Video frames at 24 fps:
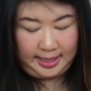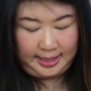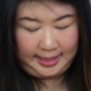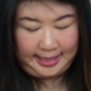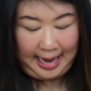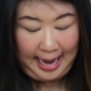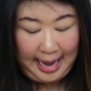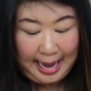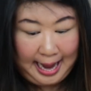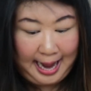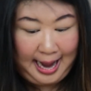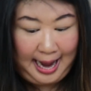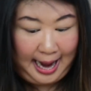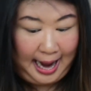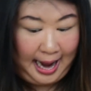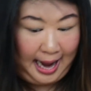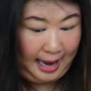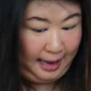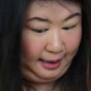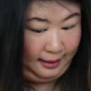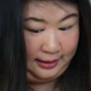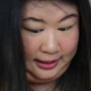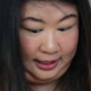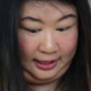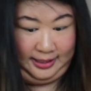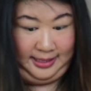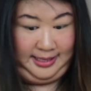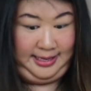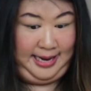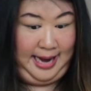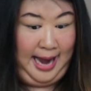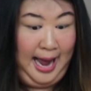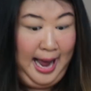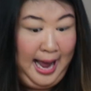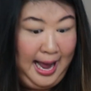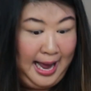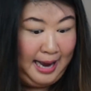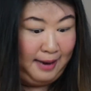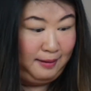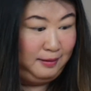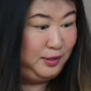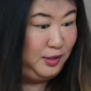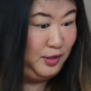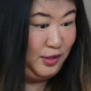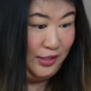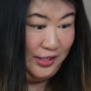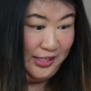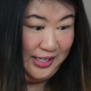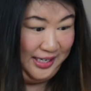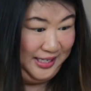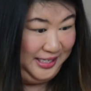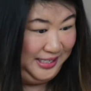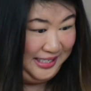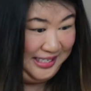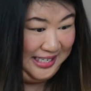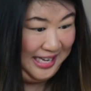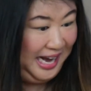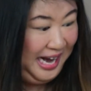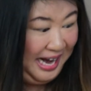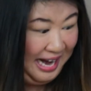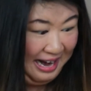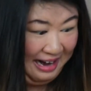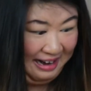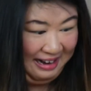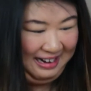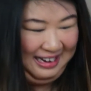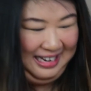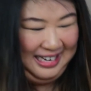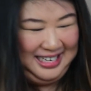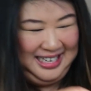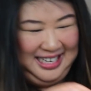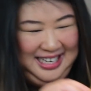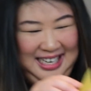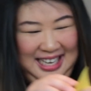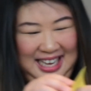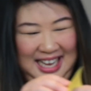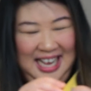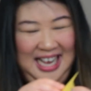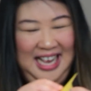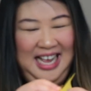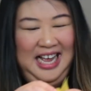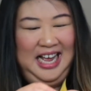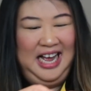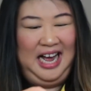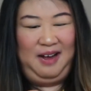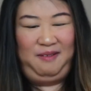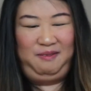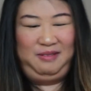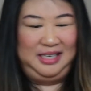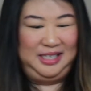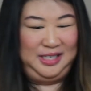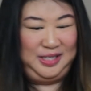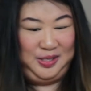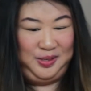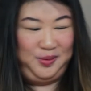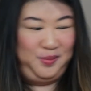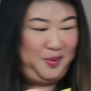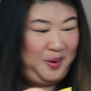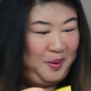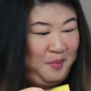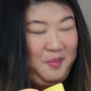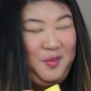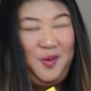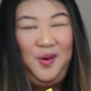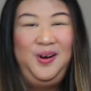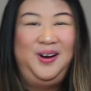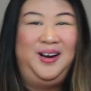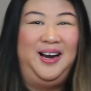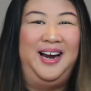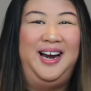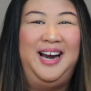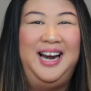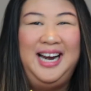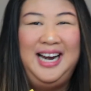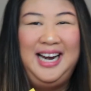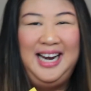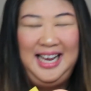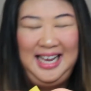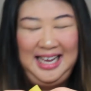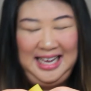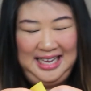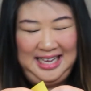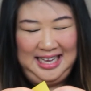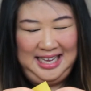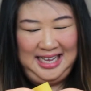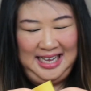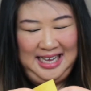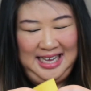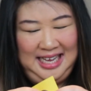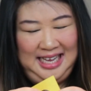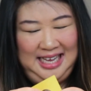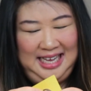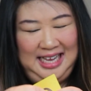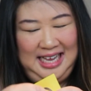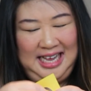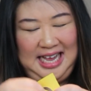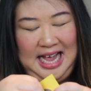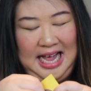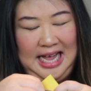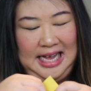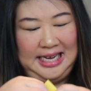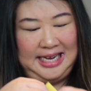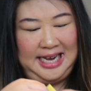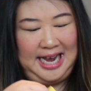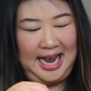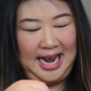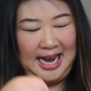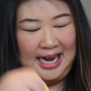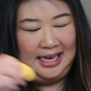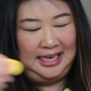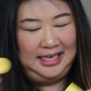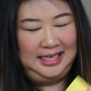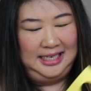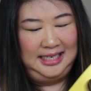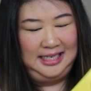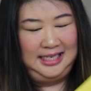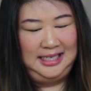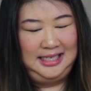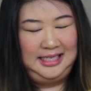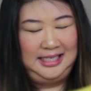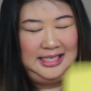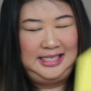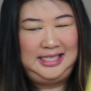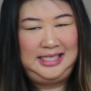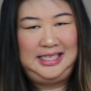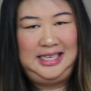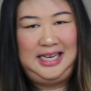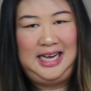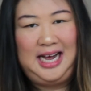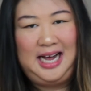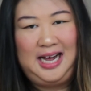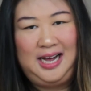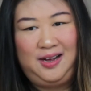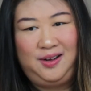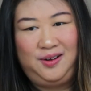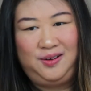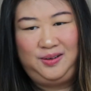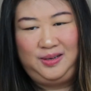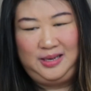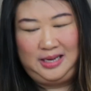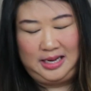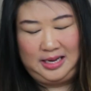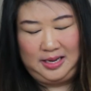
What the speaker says: yeah, I was just gonna say, Anna. I'm gonna do one more. Okay, let's see how.